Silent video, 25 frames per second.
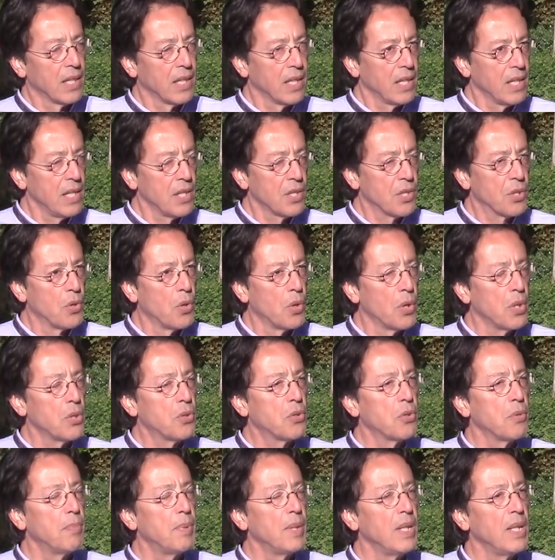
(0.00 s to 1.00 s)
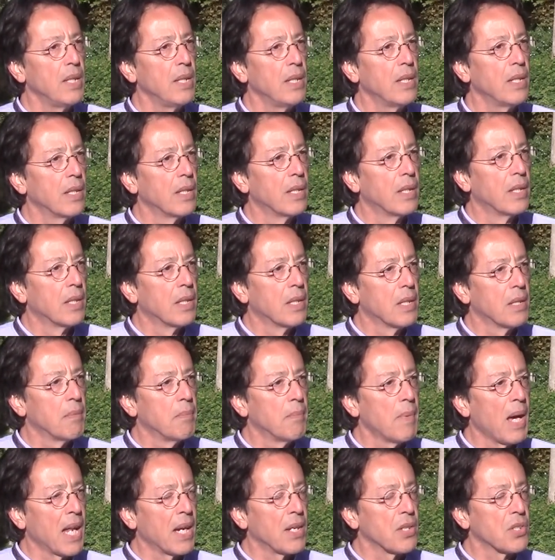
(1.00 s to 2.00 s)
is going to be
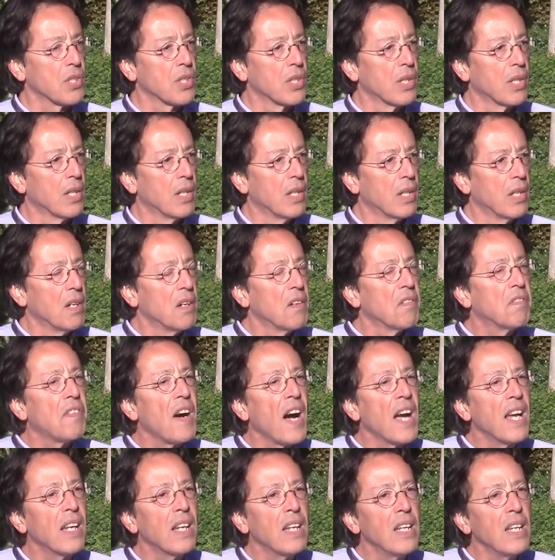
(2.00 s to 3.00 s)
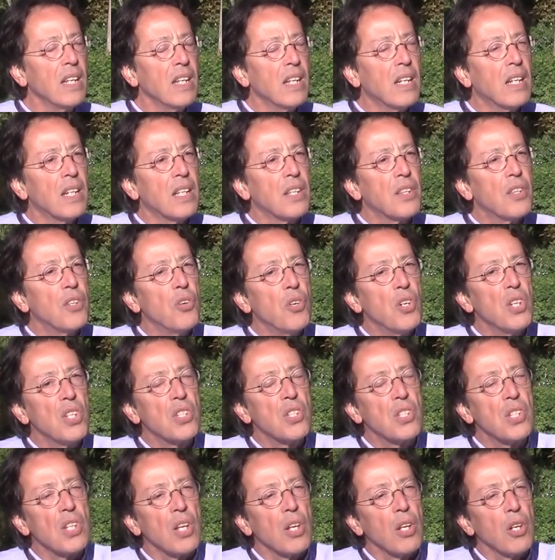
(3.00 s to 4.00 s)
managed. Finally, there
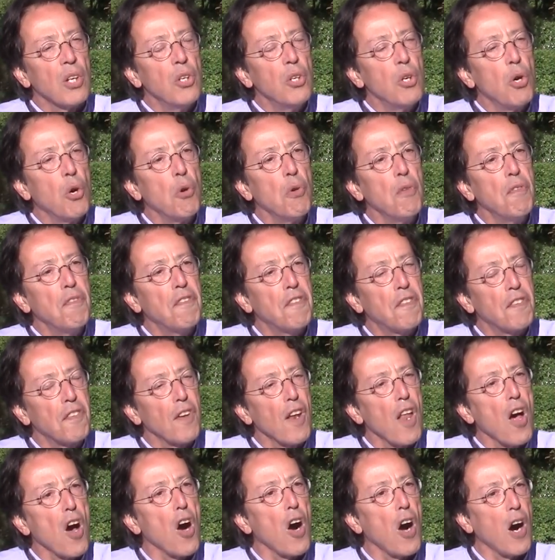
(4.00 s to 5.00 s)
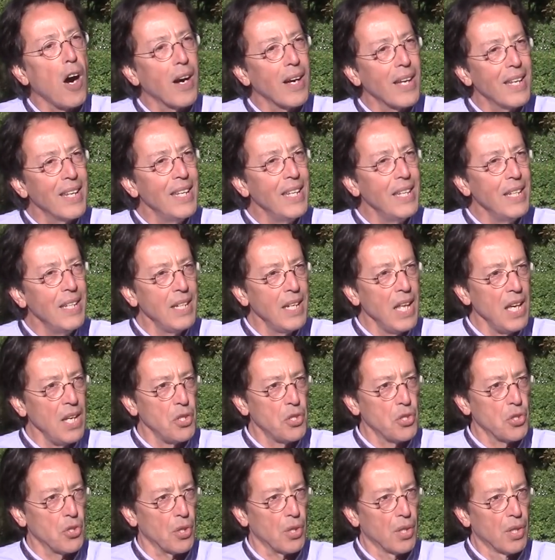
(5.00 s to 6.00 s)
is no flaw in
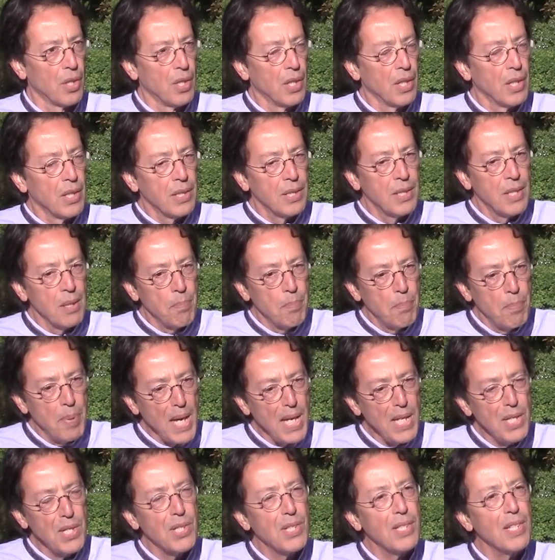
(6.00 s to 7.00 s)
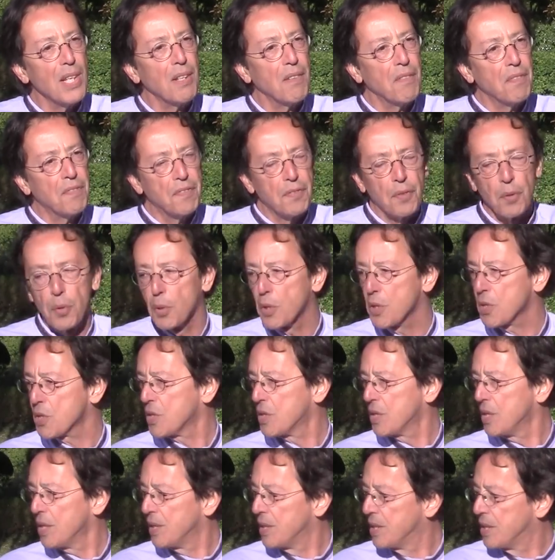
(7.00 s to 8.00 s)
nature. The basic force
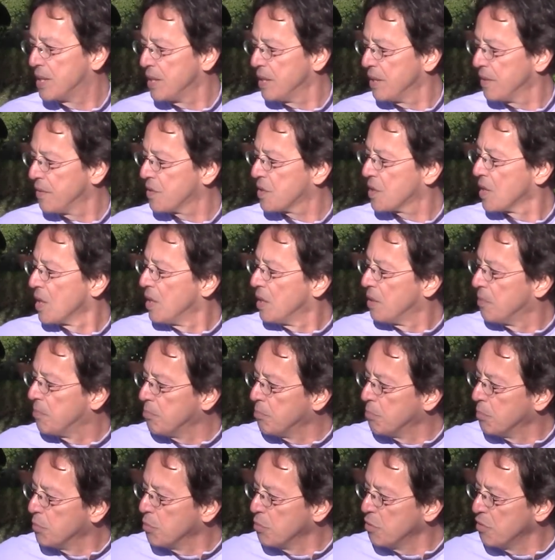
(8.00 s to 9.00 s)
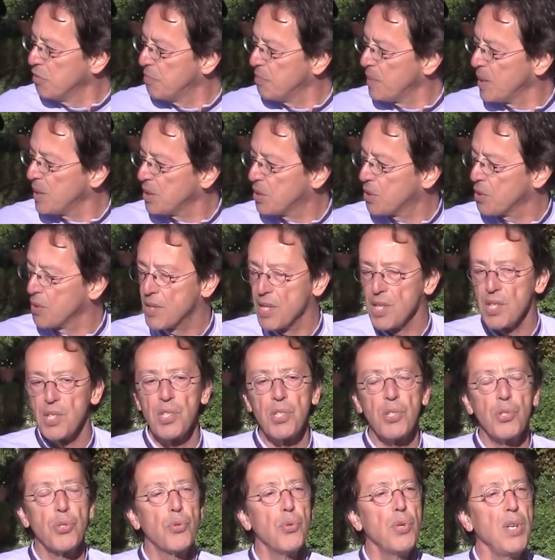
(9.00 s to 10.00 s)
that gives movement to this
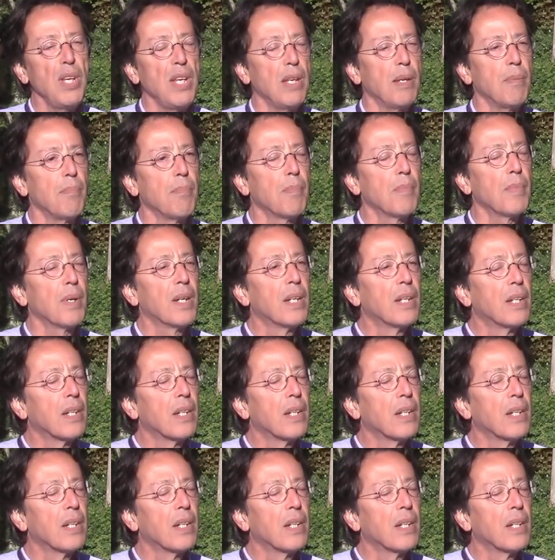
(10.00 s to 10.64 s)
stream